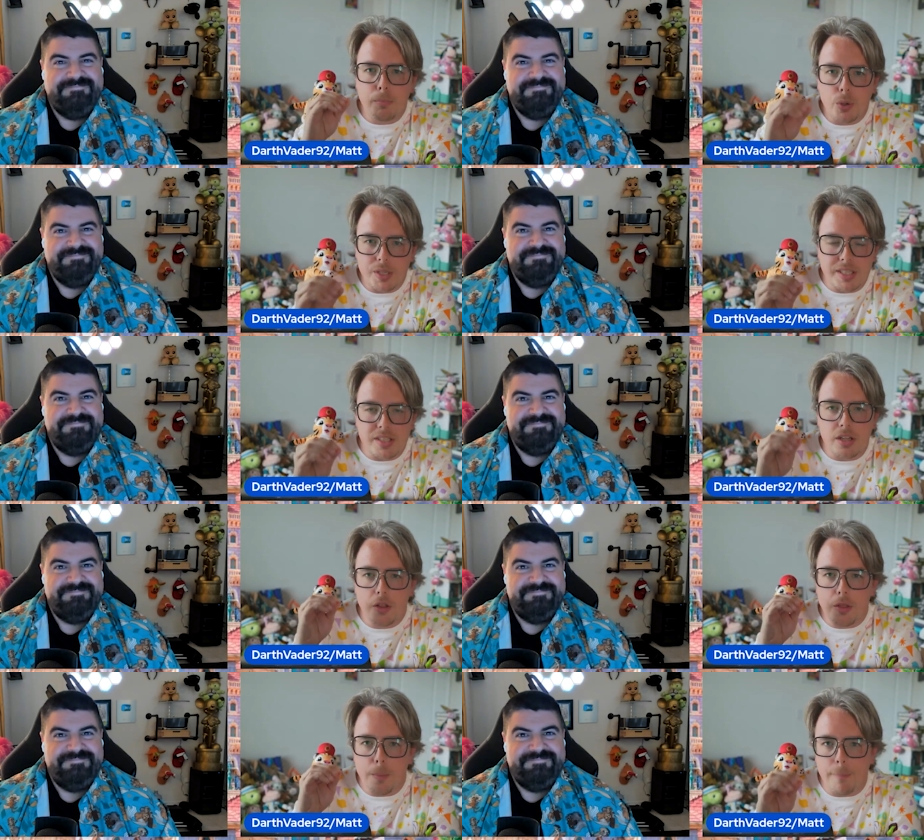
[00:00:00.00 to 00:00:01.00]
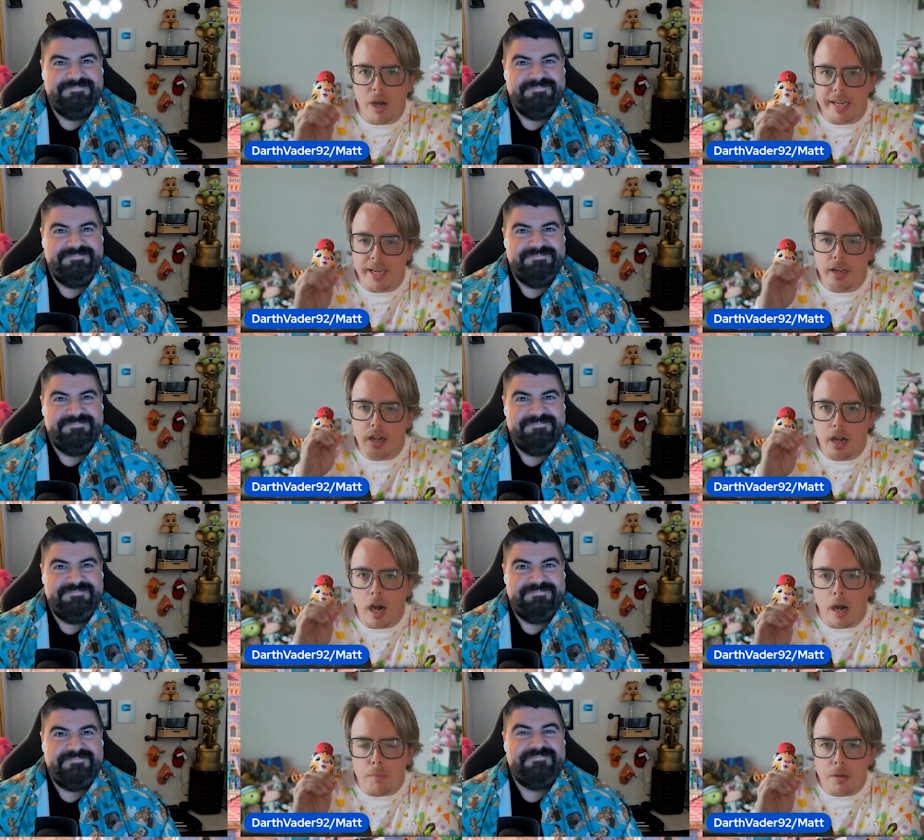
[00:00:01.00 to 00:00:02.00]
Speaker 1: puts the money
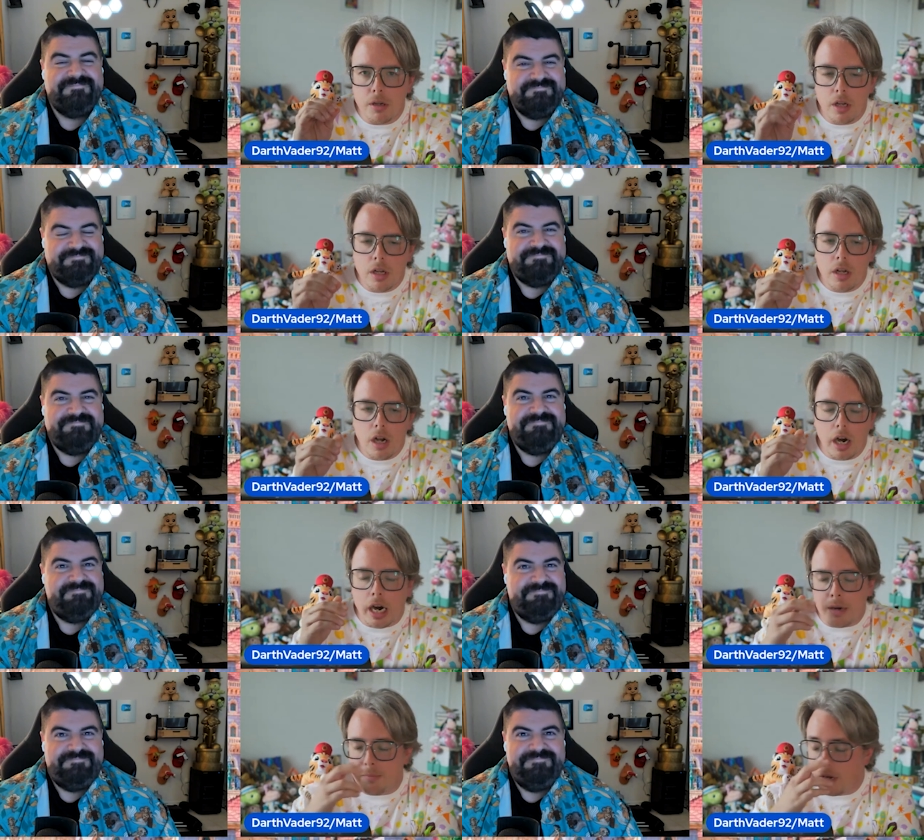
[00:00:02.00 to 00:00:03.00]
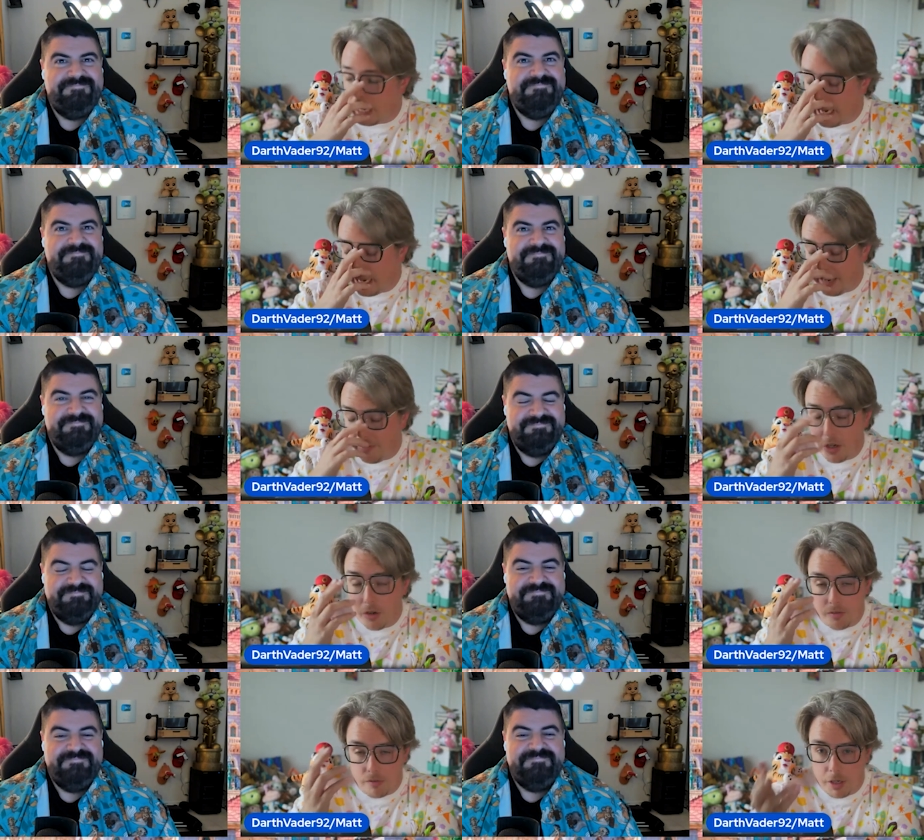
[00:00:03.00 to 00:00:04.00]
up. If
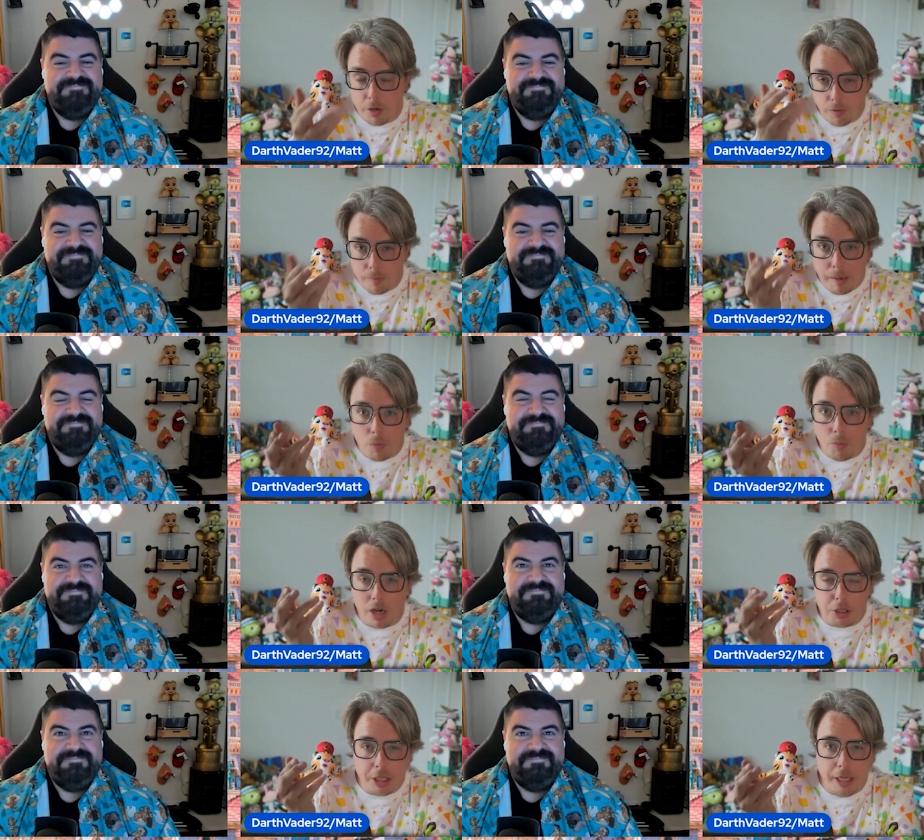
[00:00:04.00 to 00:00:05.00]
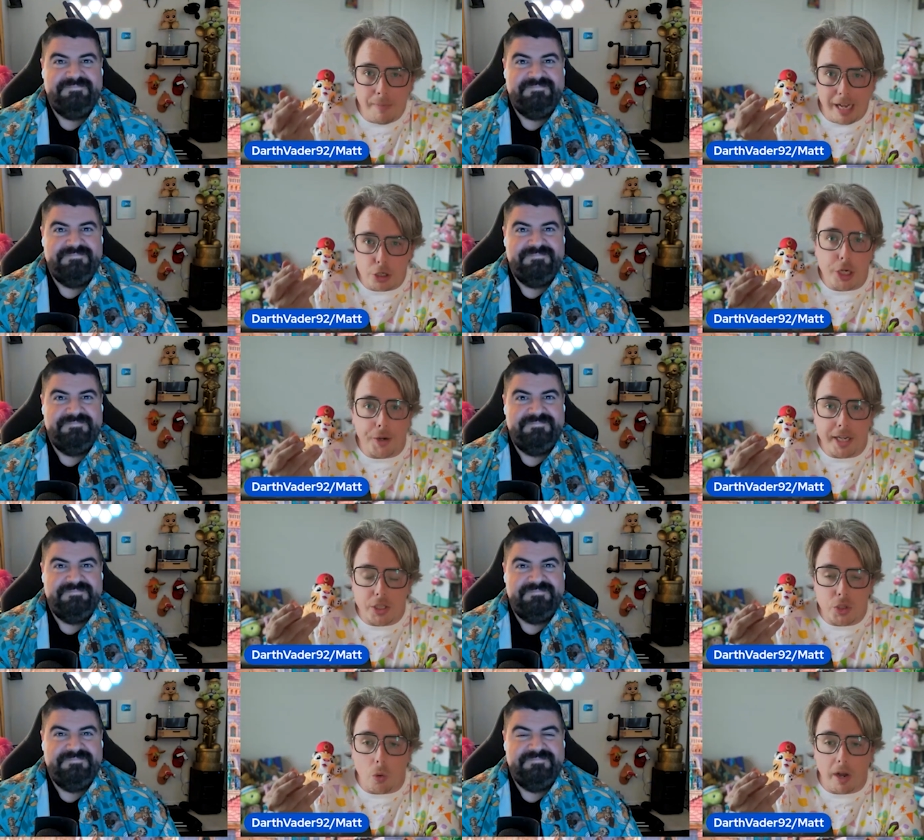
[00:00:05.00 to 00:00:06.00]
you remember watching the Imagineering
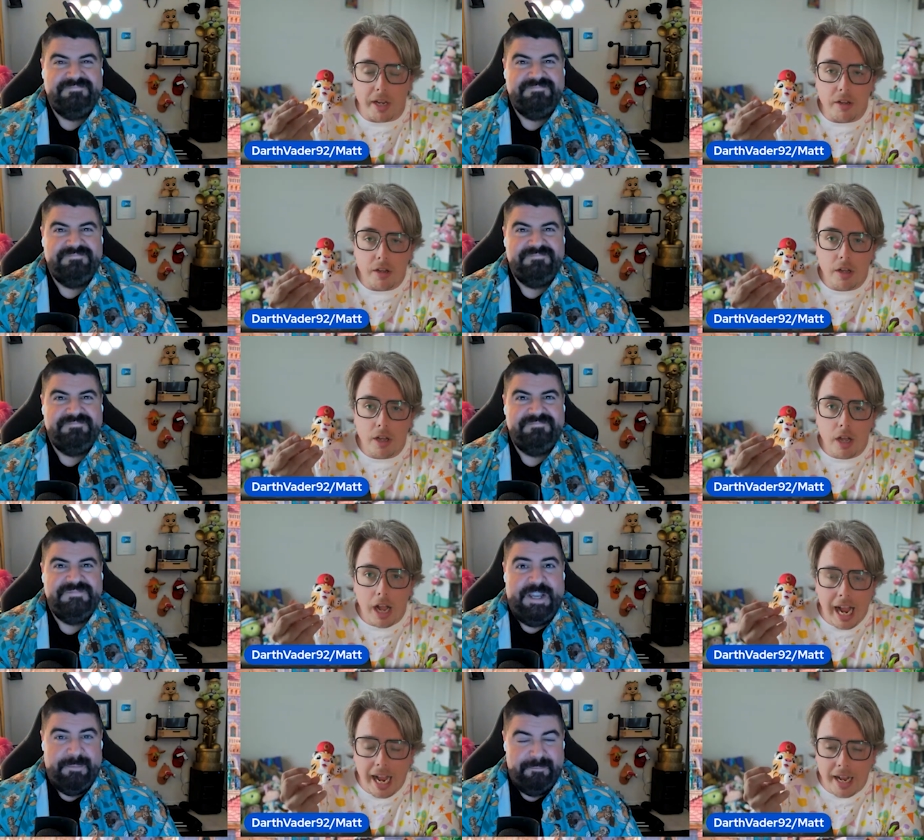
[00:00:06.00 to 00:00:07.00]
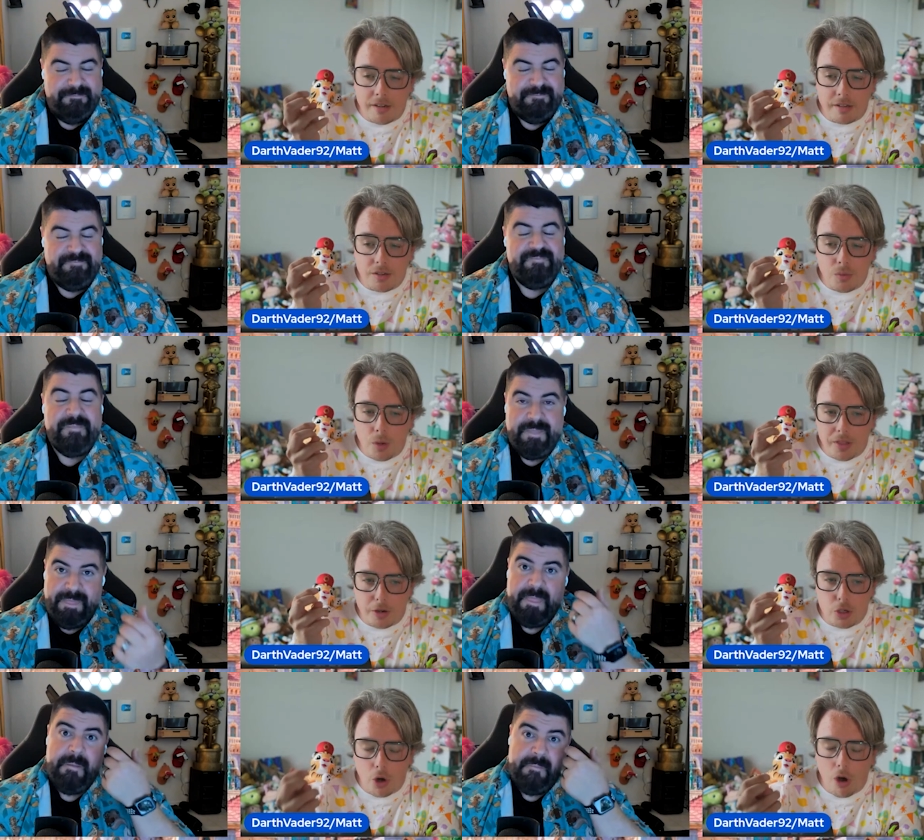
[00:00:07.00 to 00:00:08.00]
story, and when they're
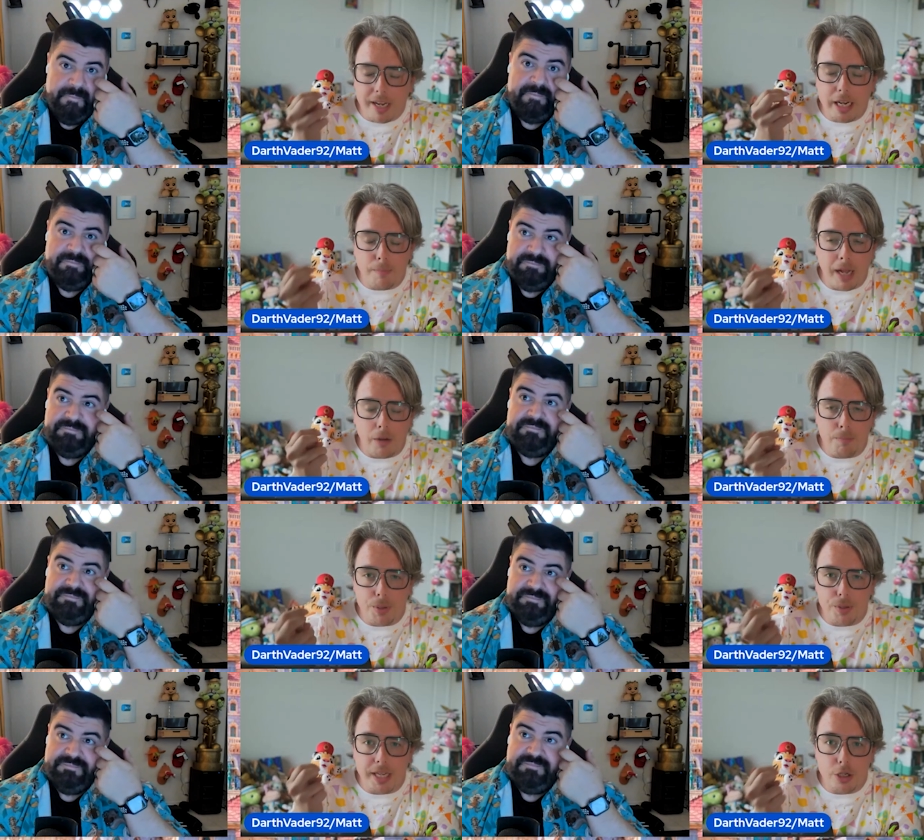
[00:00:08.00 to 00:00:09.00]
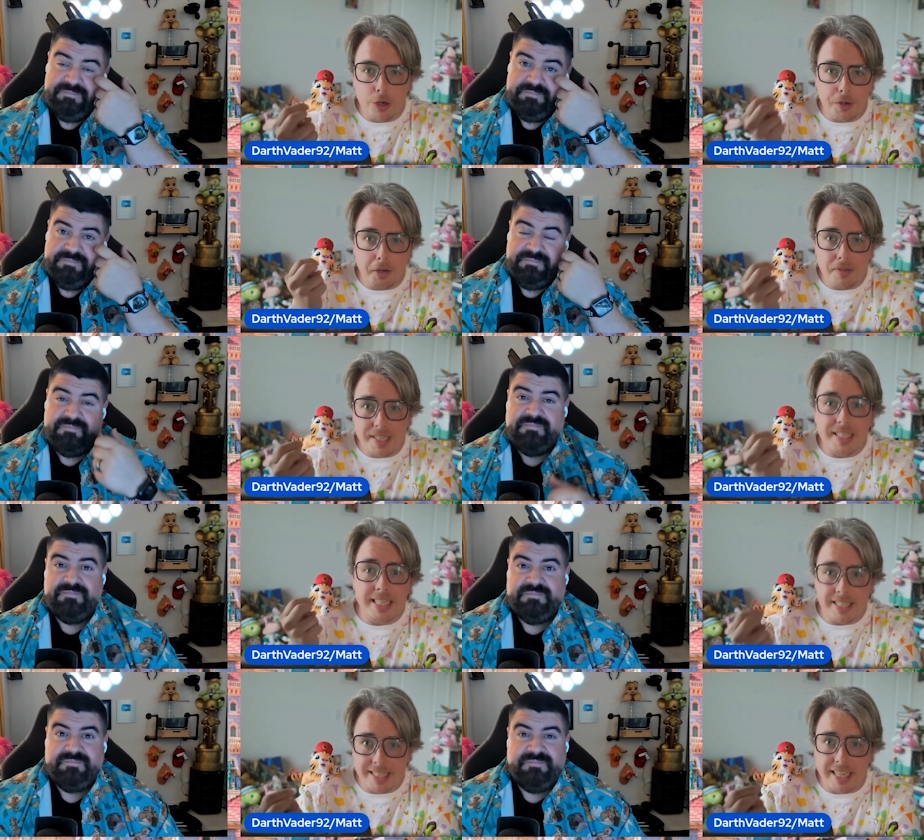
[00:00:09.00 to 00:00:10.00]
talking about building Tokyo Disney
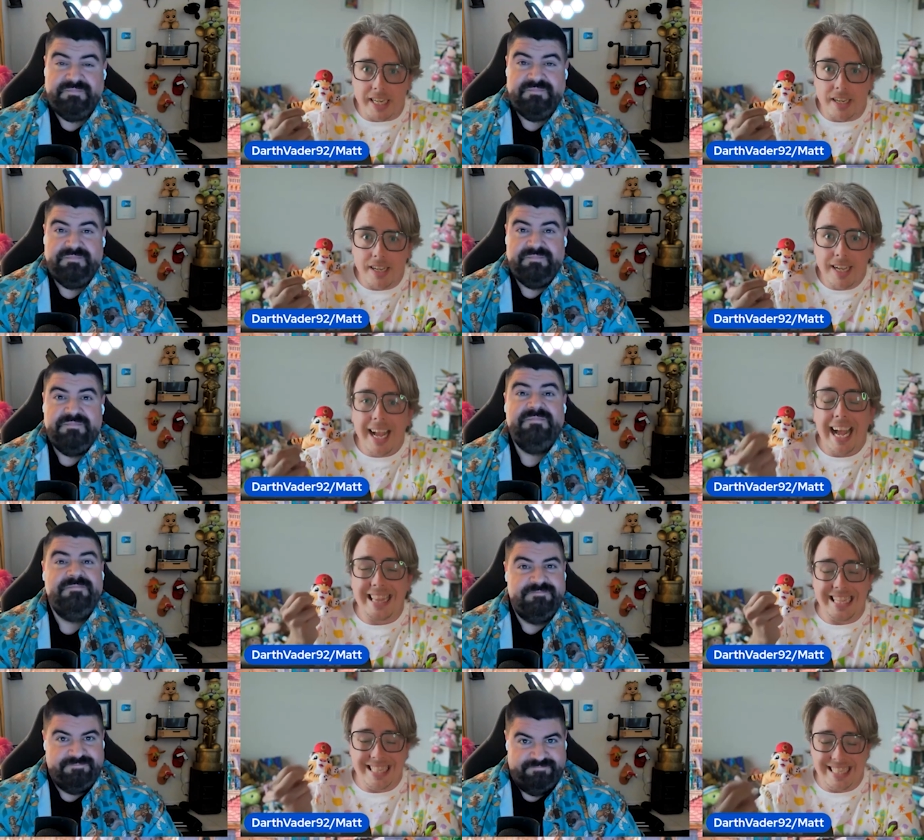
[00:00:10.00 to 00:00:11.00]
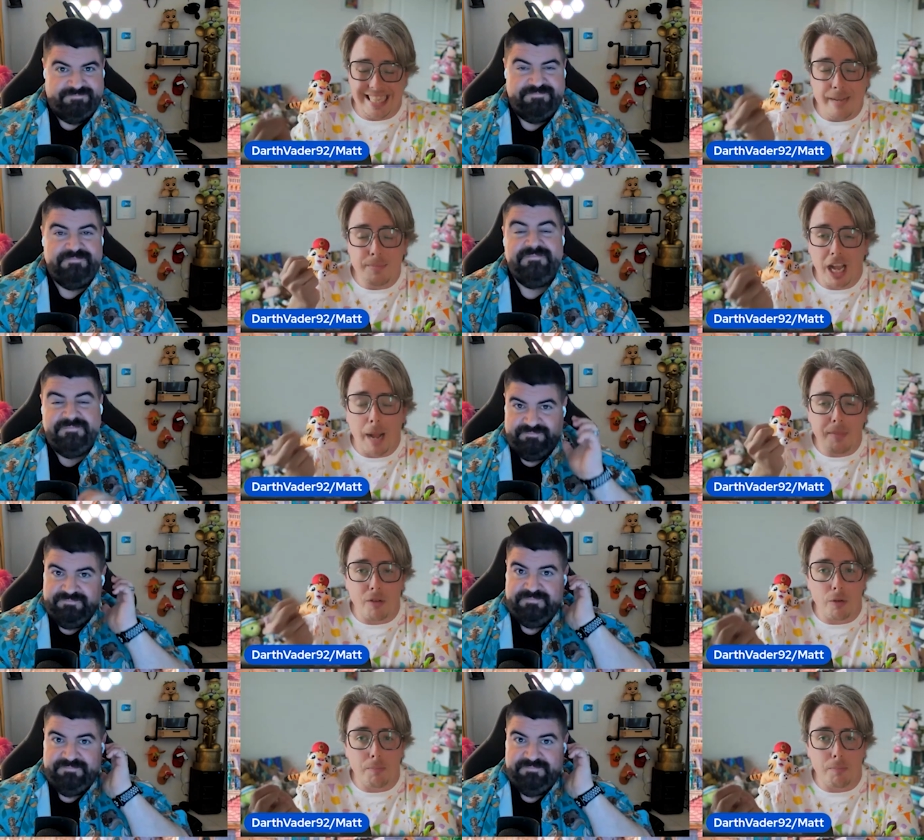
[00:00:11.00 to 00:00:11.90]
Sea at the same time they were